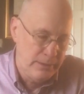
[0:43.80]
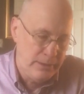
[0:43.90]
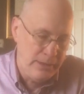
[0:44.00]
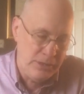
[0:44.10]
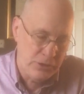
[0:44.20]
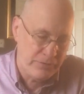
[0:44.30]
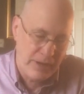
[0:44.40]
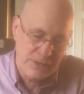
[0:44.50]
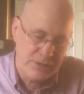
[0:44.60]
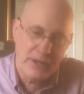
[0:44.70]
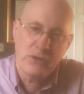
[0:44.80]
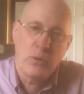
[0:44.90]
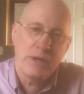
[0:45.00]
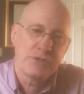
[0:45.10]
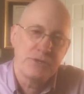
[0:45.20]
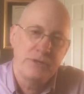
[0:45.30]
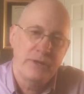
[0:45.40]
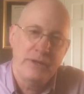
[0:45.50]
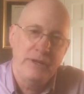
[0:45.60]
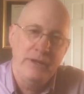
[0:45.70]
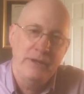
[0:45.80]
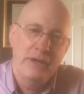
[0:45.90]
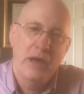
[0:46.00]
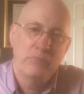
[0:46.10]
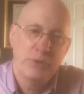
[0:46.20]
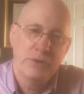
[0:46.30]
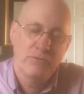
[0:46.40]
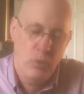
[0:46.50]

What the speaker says: He could have asked that question any number of